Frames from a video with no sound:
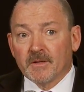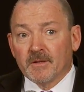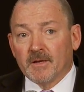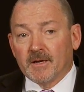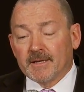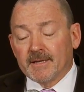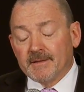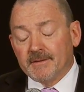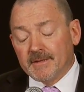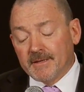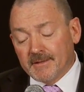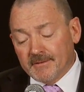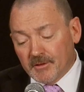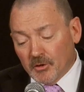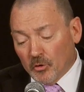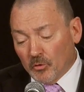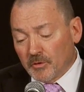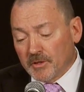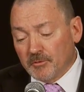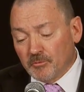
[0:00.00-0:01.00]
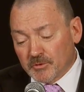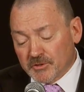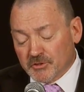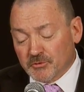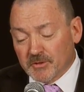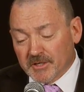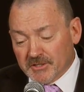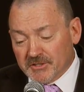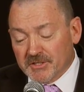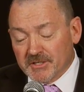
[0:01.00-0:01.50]
Again, the only
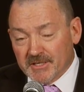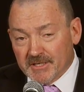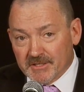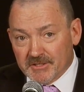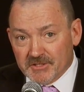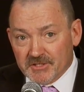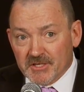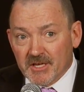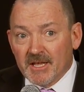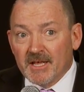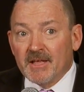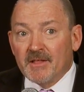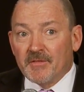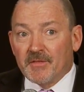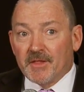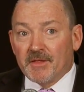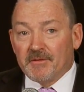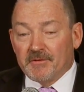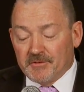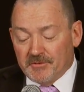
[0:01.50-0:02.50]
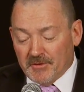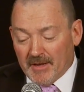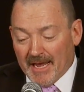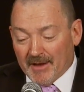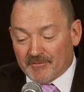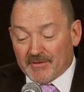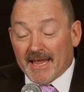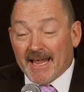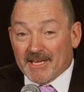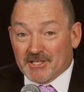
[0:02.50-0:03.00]
restriction is that you
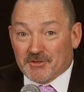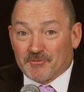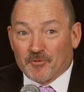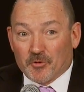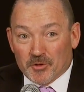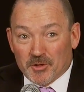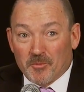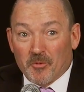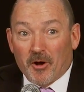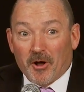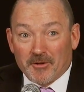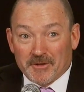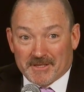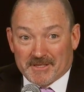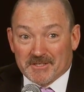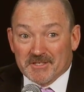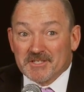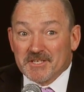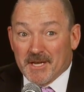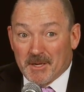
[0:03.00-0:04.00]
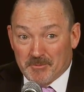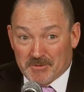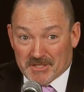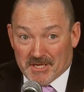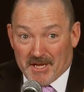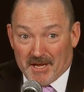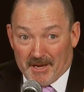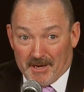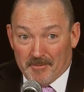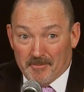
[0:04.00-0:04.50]
have to ask for them all at the same
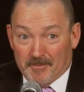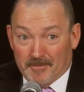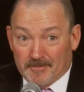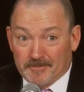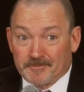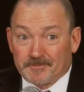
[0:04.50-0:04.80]
time.